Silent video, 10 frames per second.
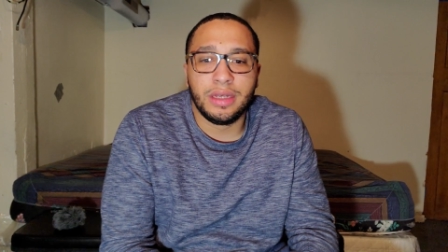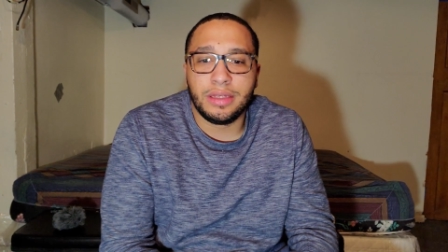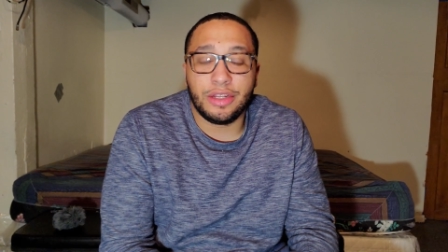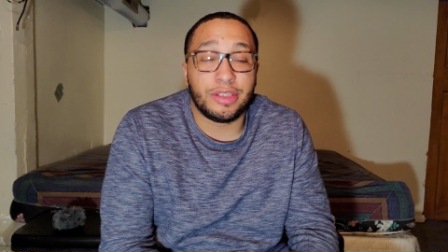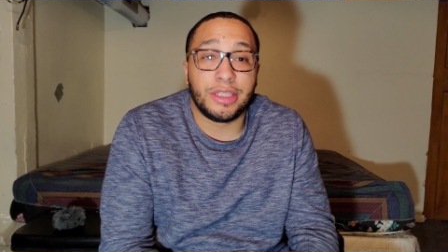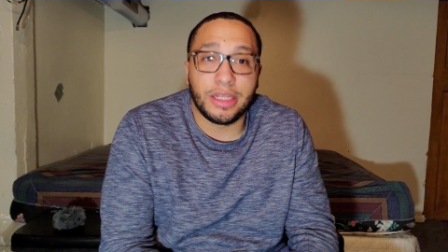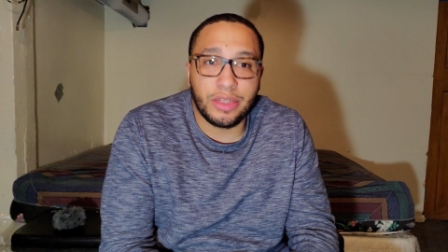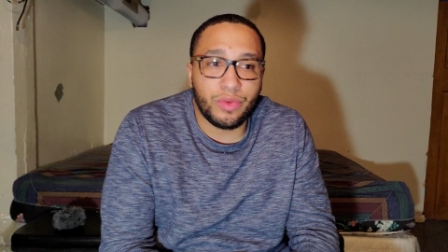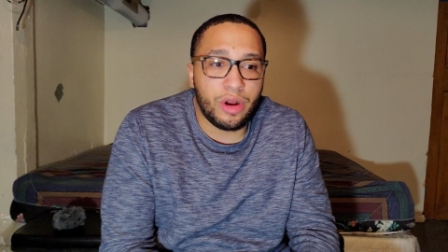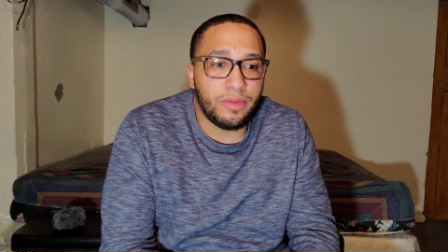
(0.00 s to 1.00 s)
There's
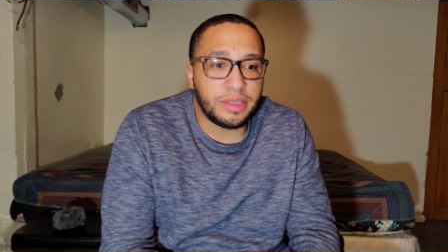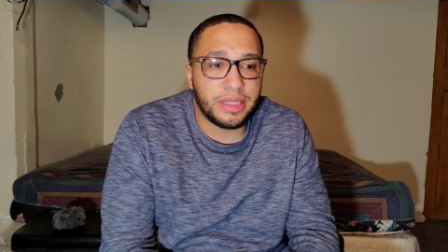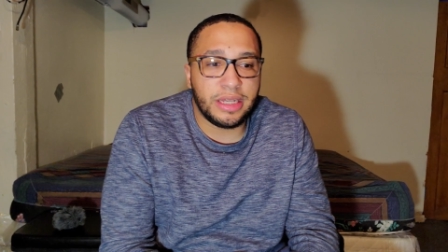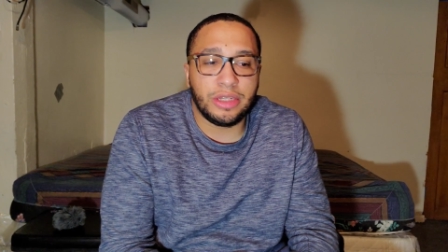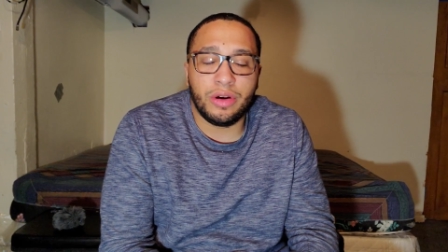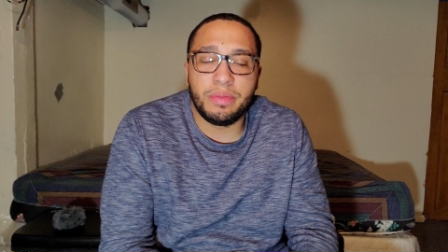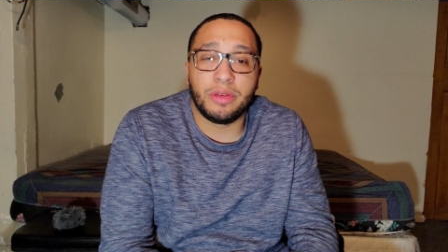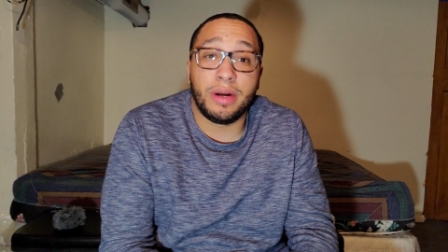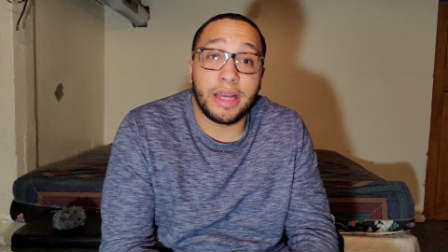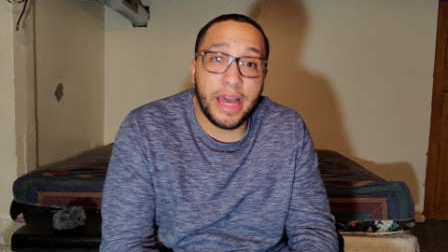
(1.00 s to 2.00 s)
nothing wrong with saying, you know what, put
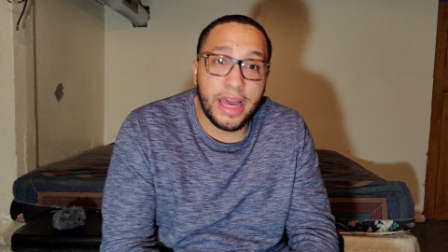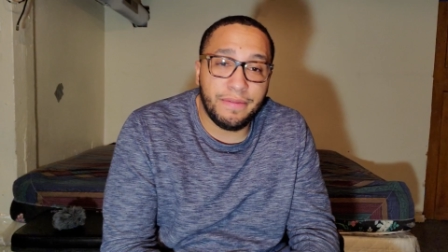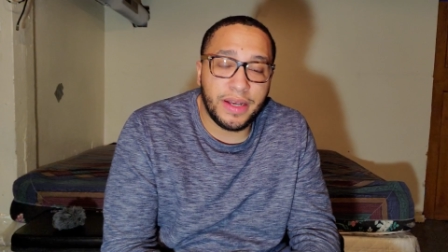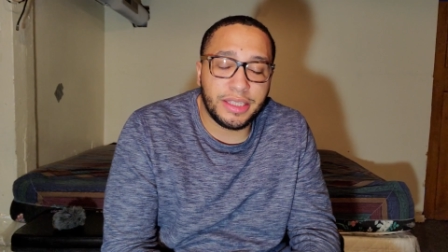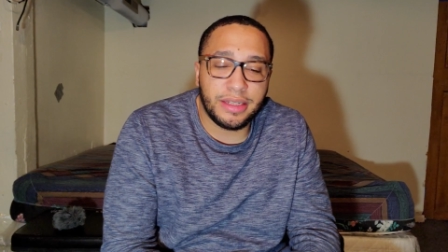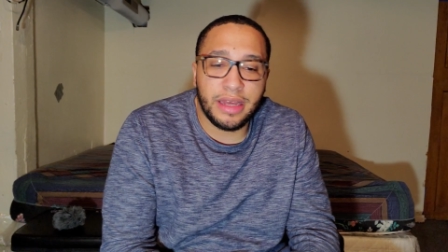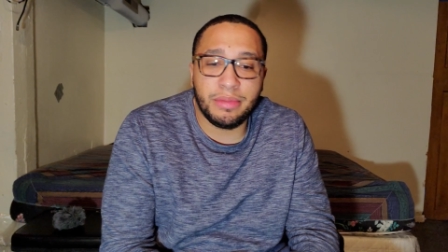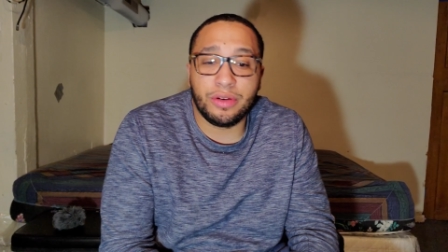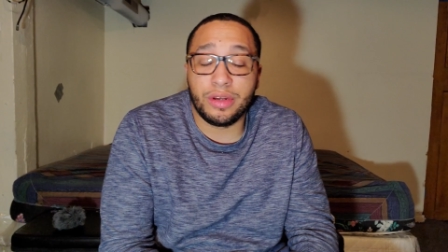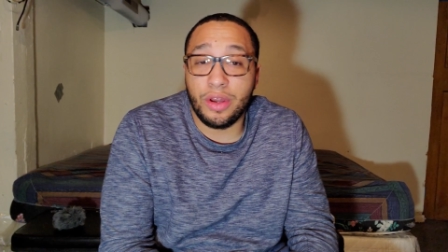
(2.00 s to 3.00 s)
on my game face today, I'm
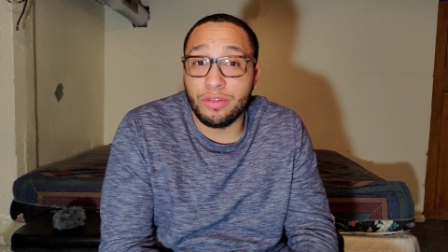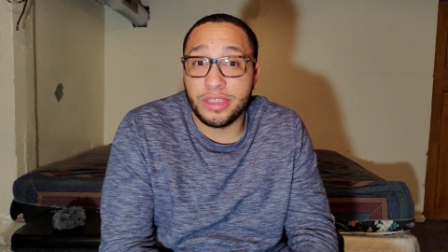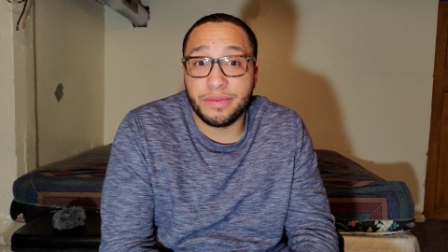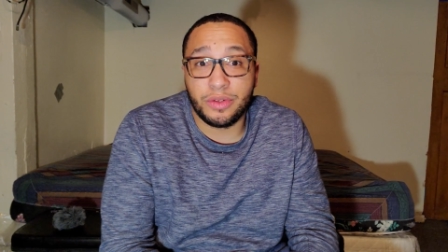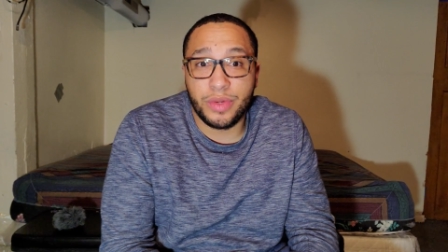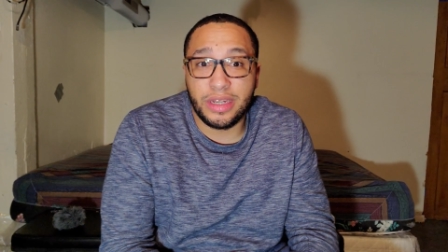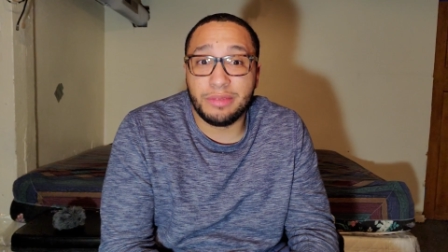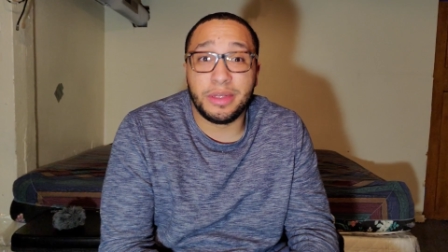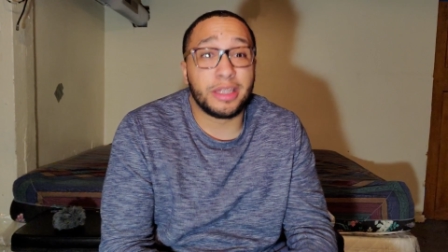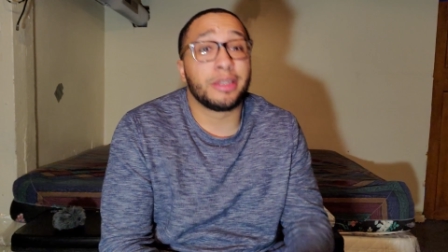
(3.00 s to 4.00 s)
gonna go to locals, I'm gonna win this
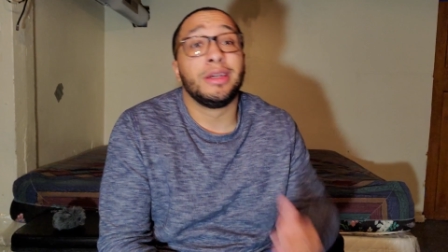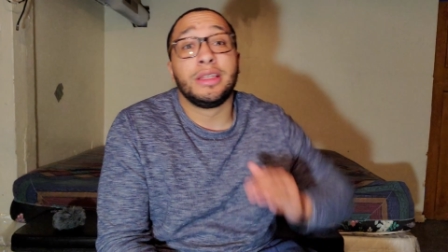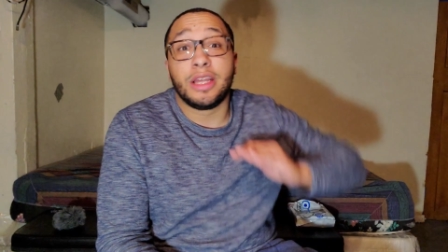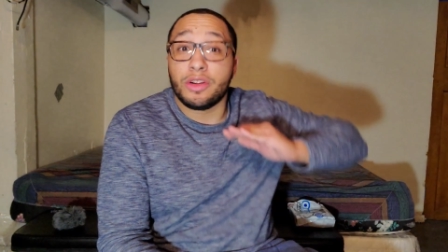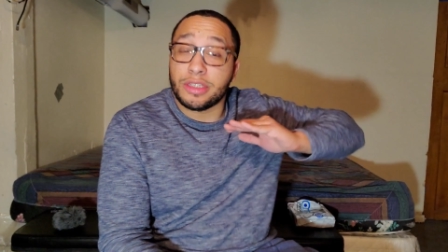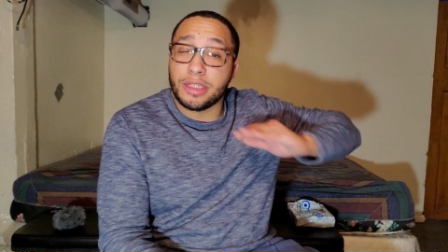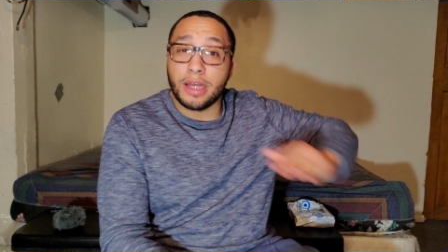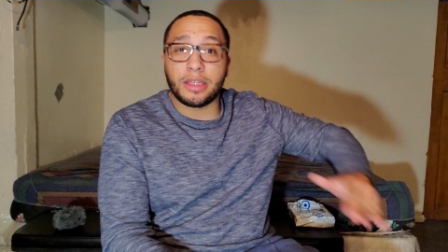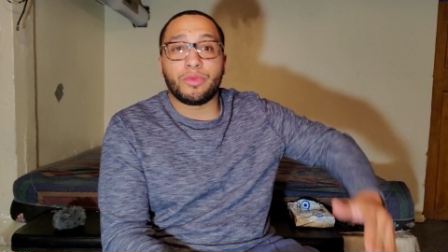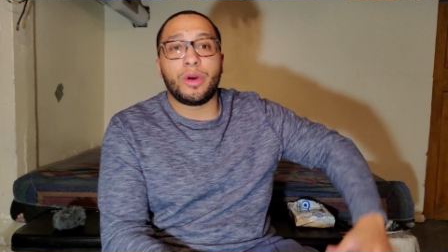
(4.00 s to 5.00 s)
bitch. There's
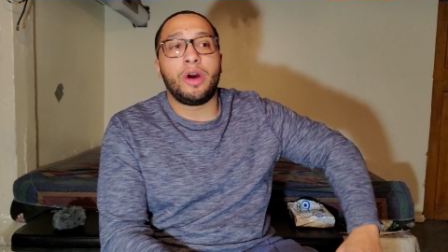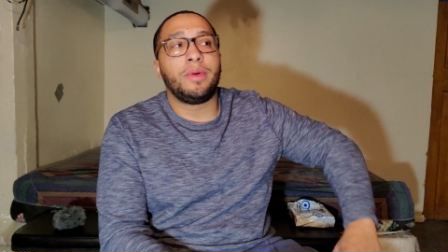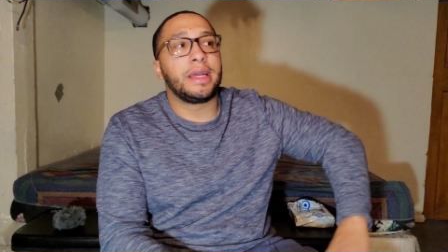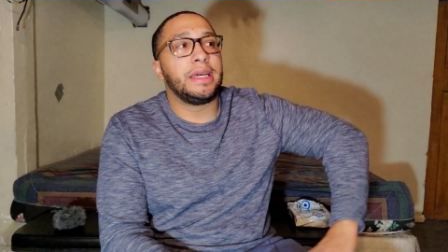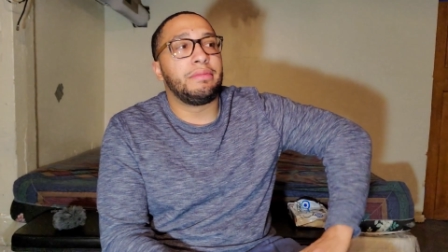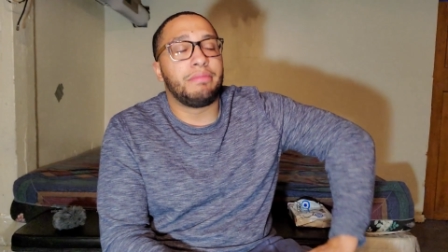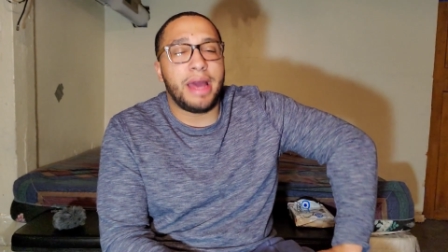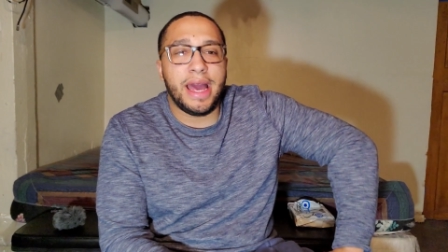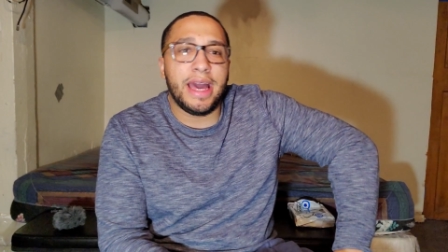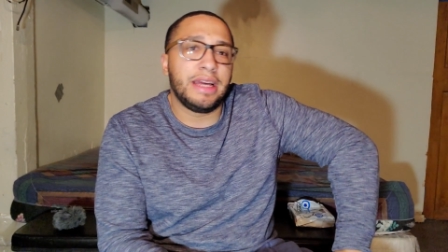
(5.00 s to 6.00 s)
nothing wrong with getting
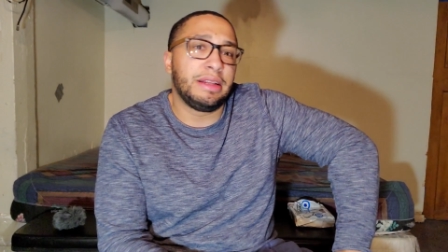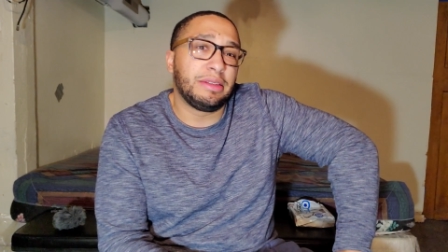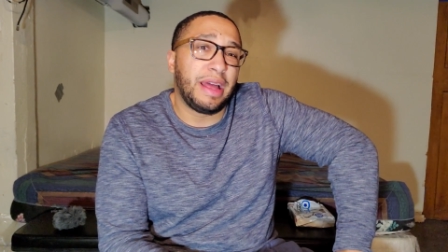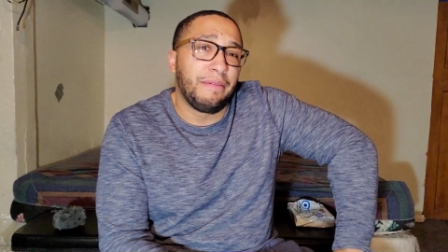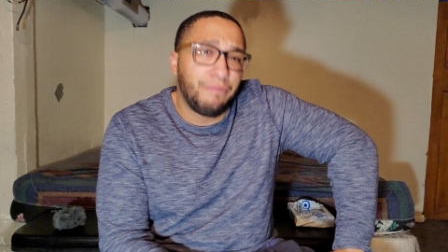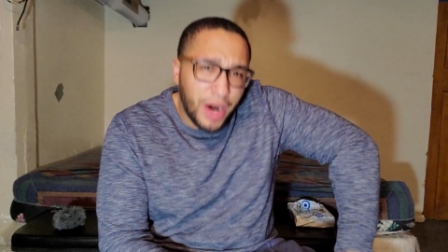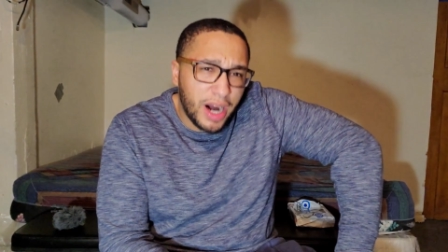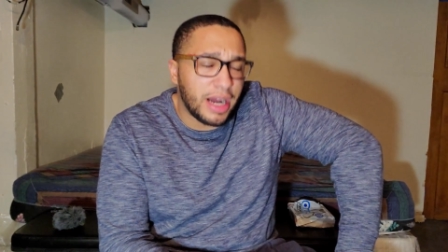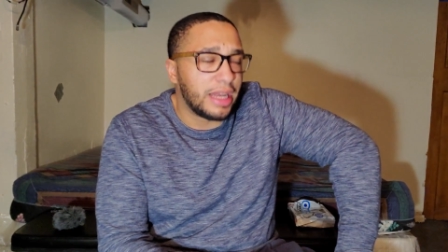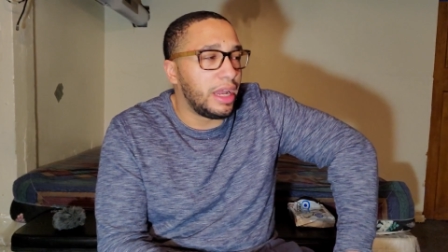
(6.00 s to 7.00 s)
mad and it's like,
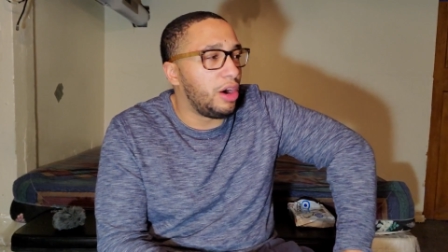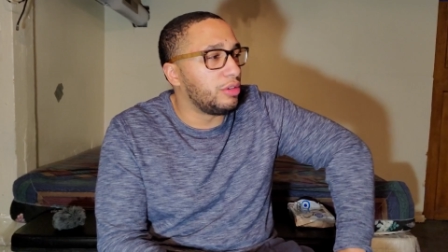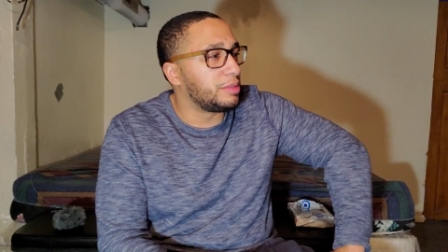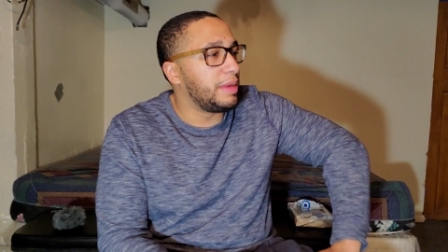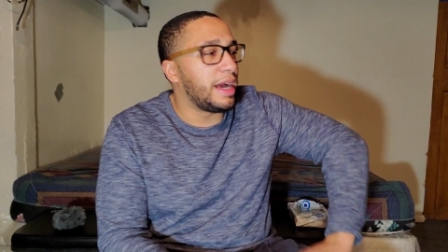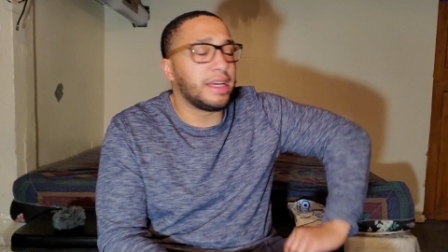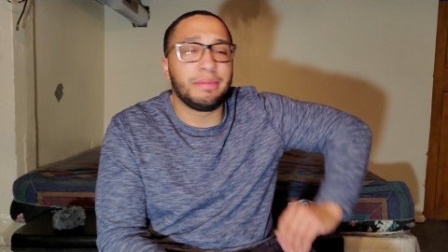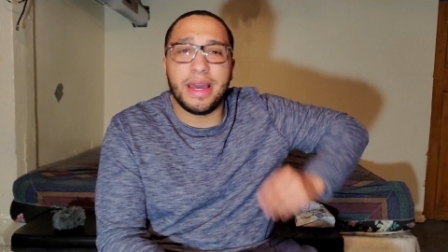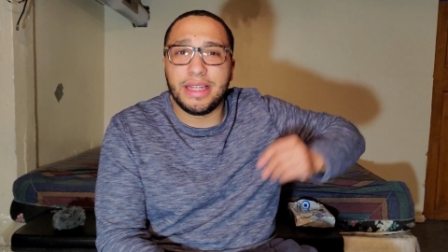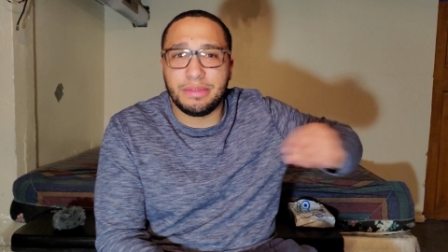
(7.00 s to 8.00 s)
fuck, I lost, man. I could have
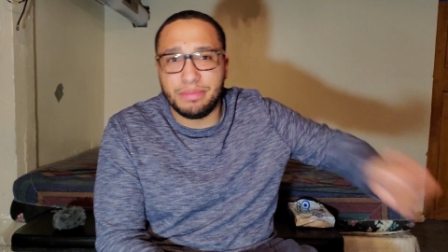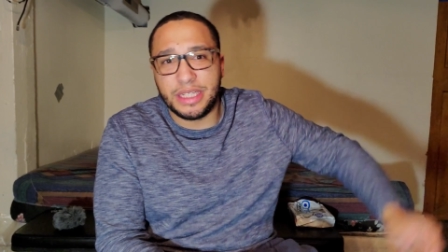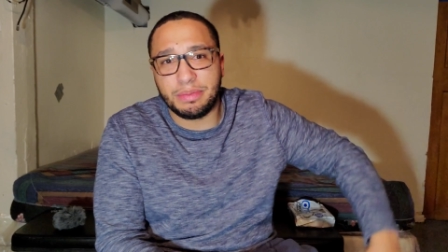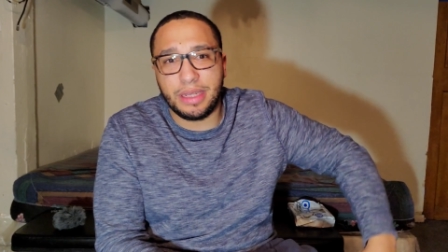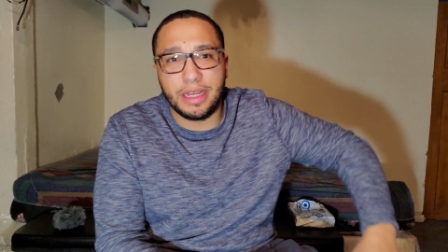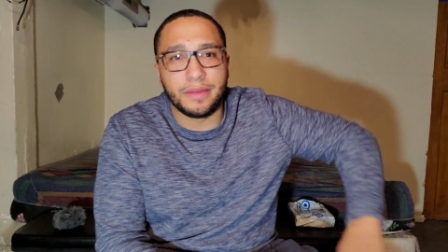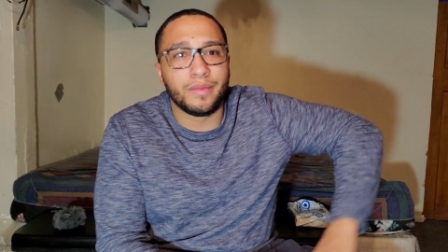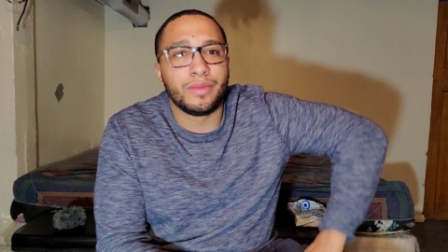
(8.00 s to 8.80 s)
made this misplay.